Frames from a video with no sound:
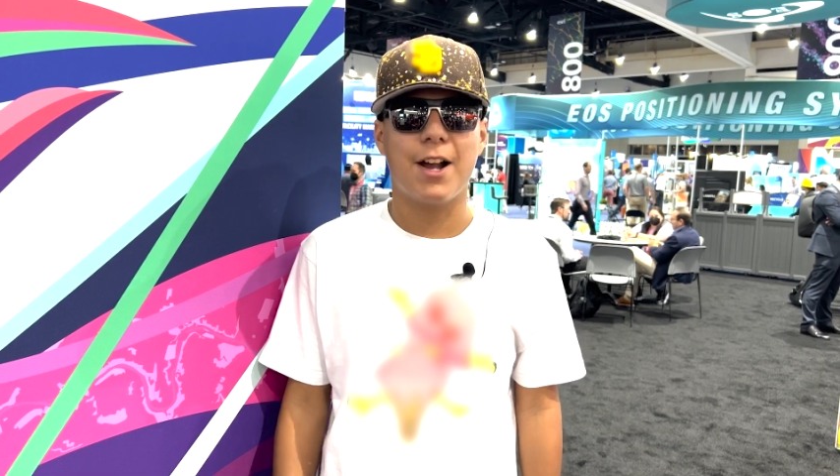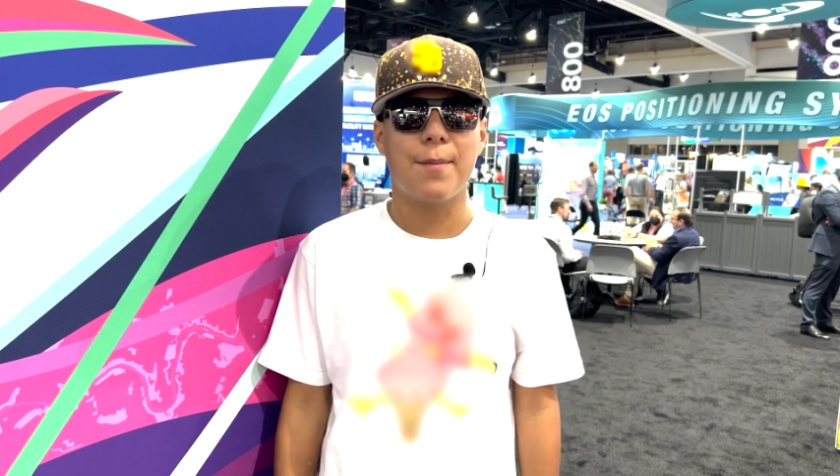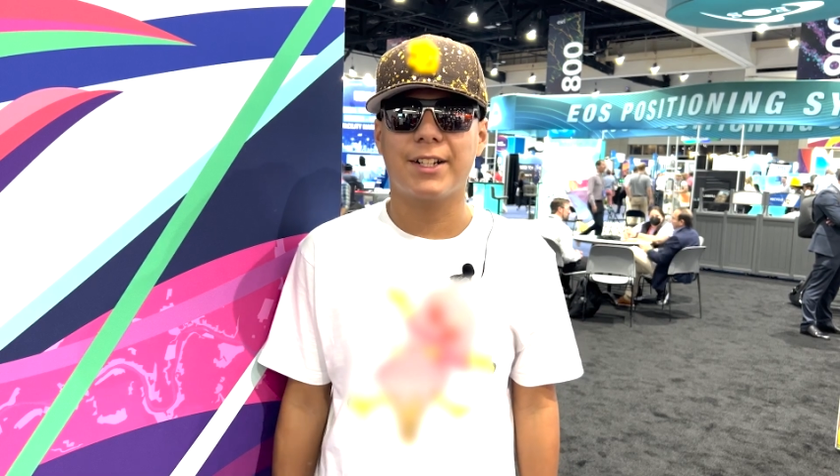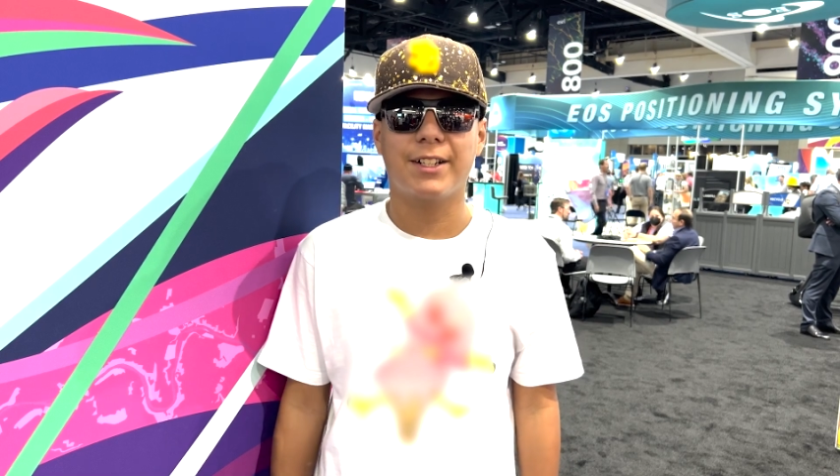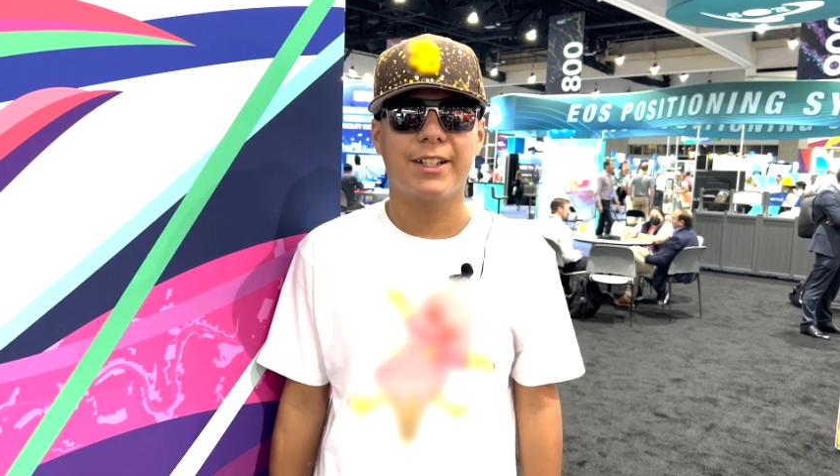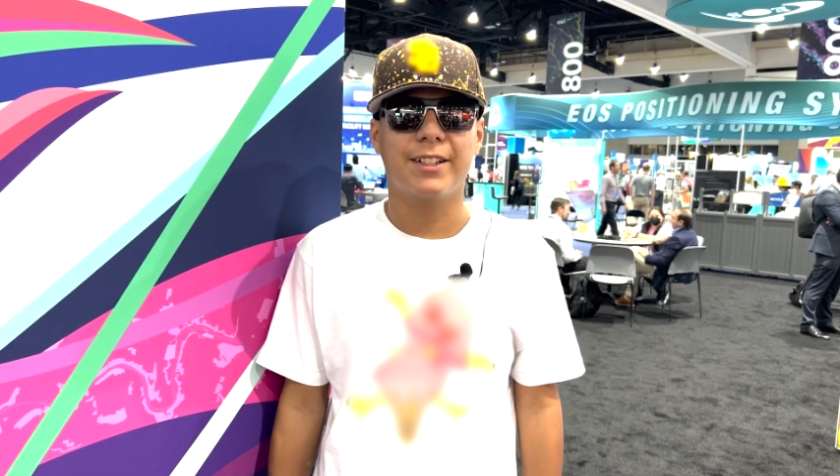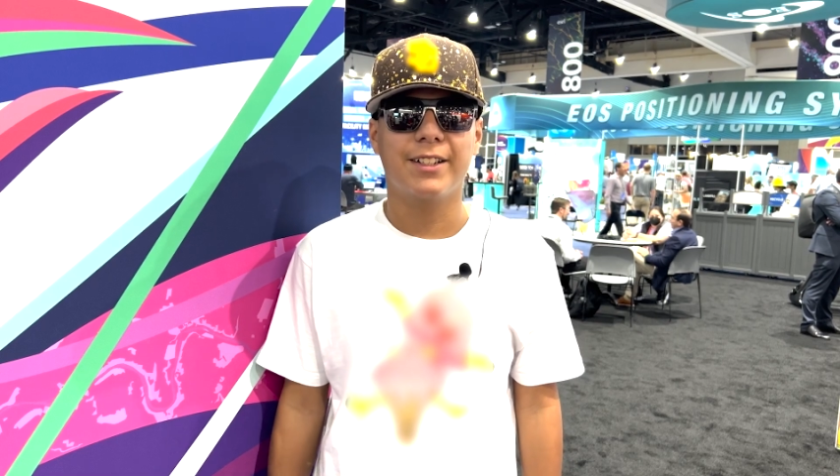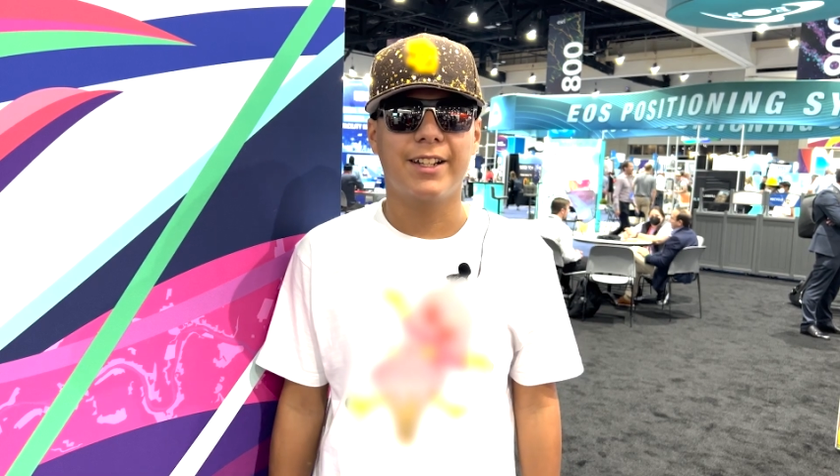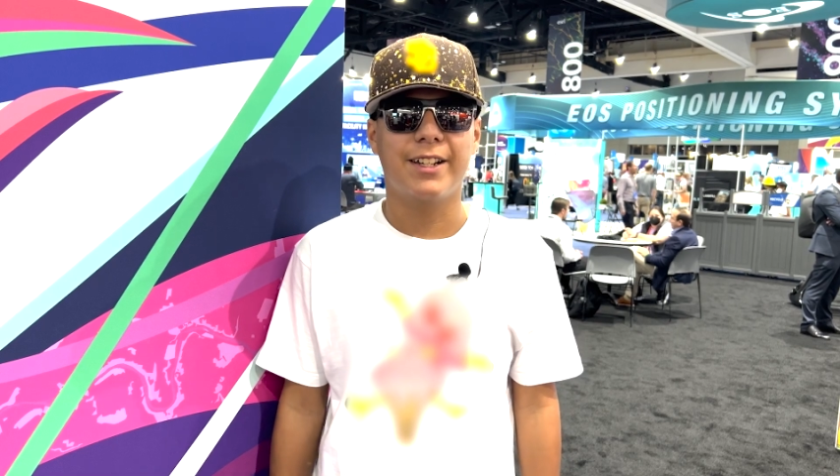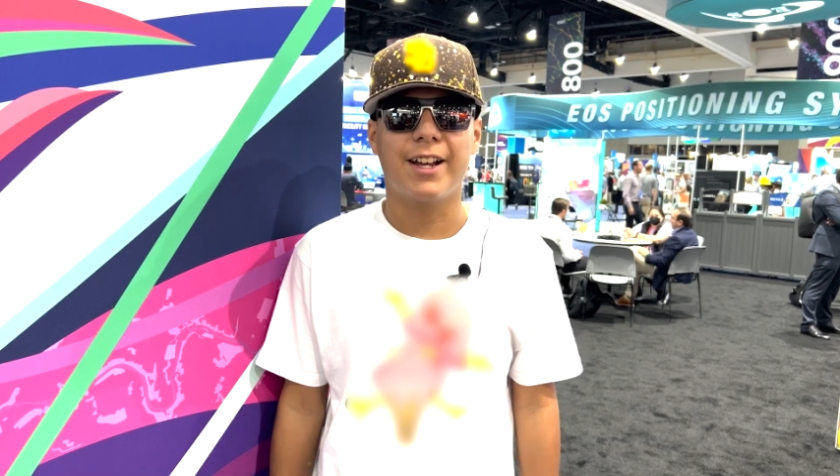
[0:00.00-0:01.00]
Comic-Con
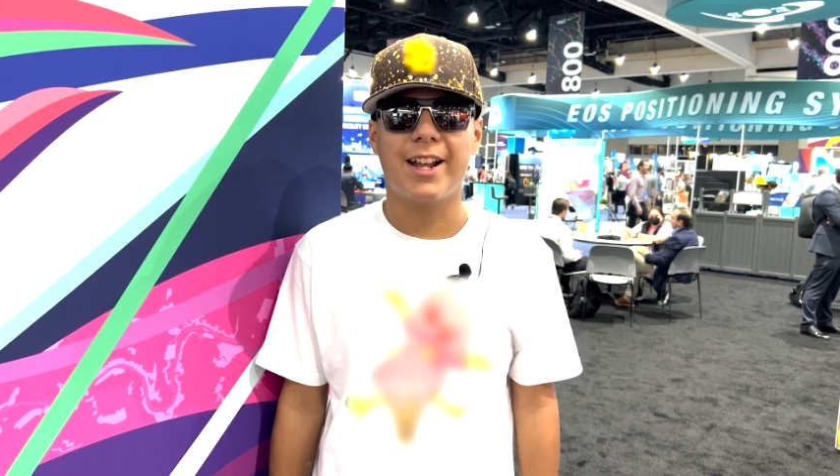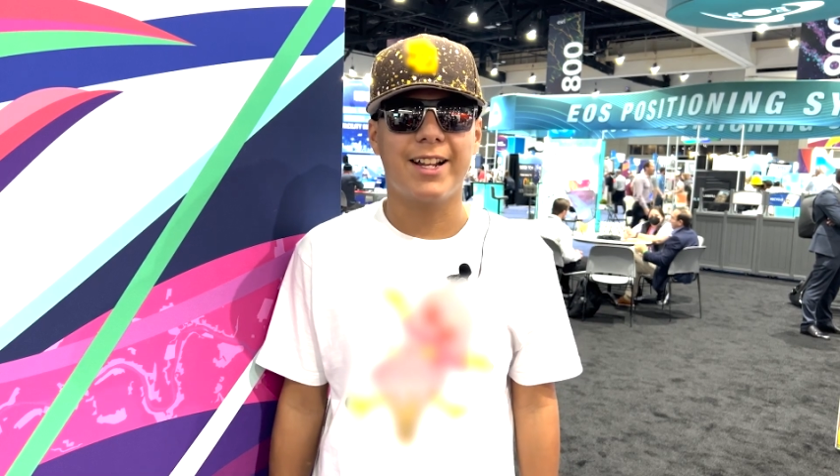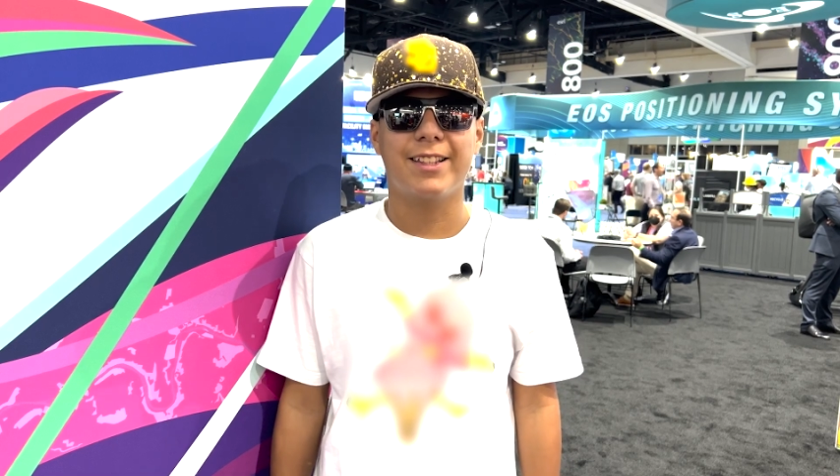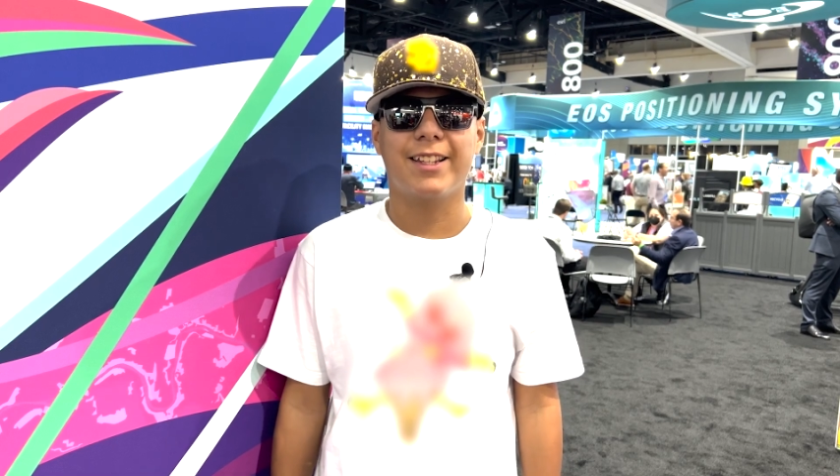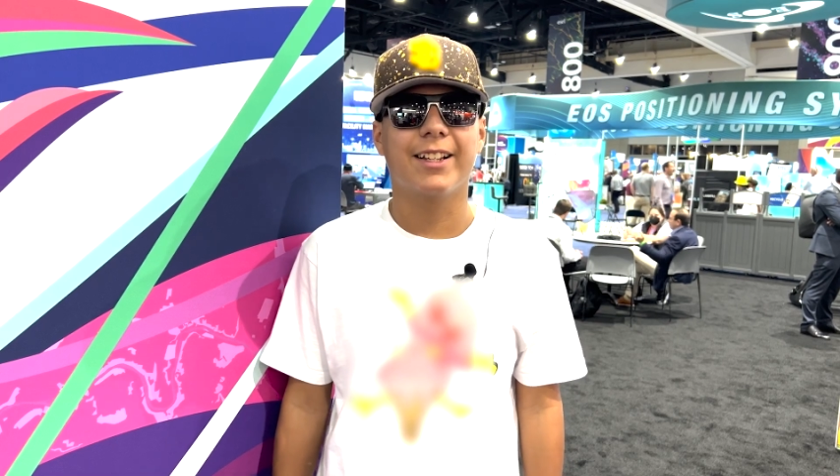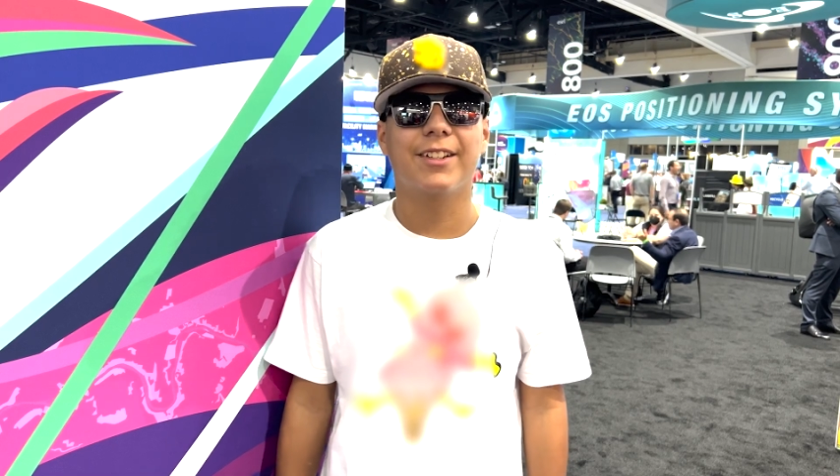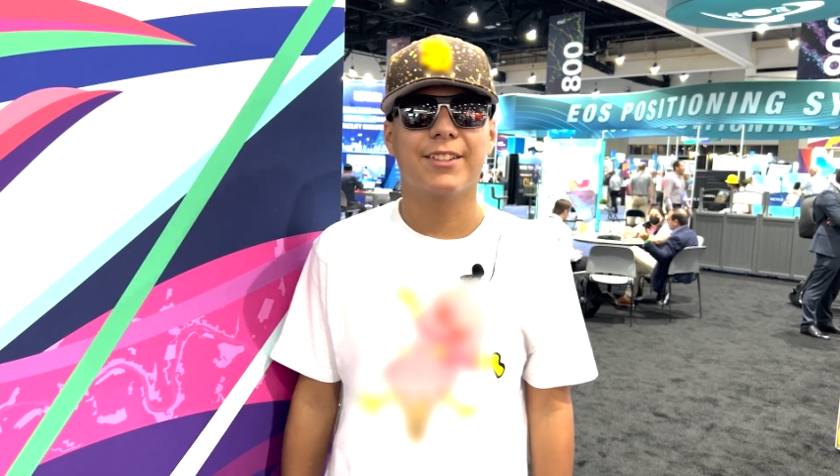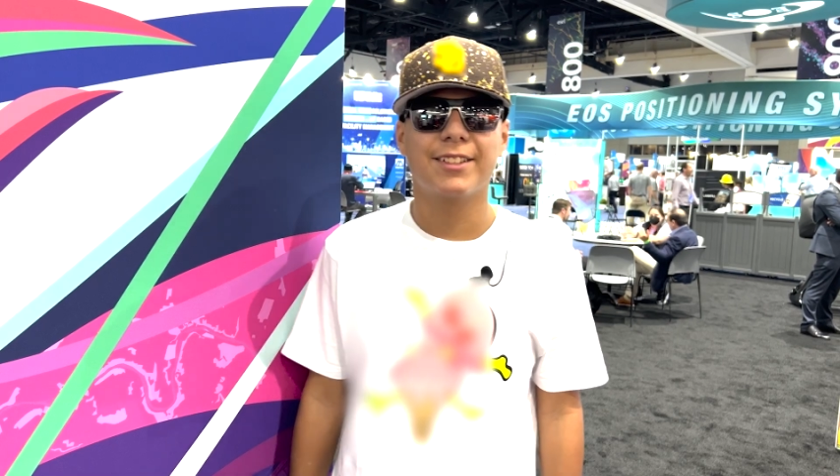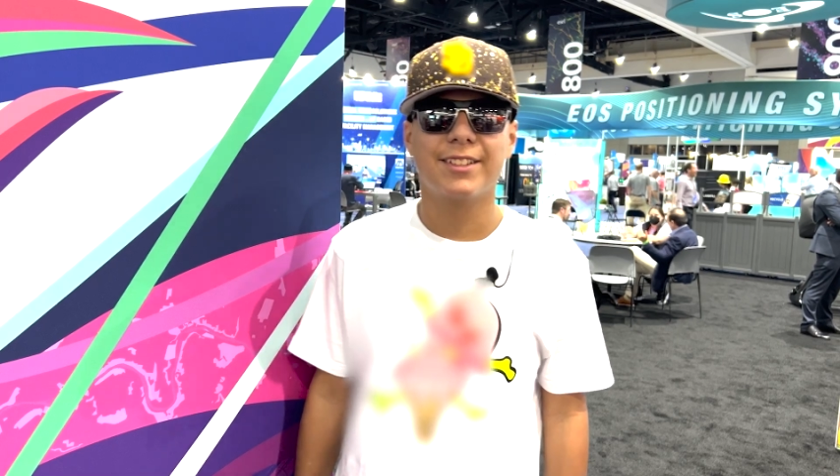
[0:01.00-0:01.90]
and not anything else.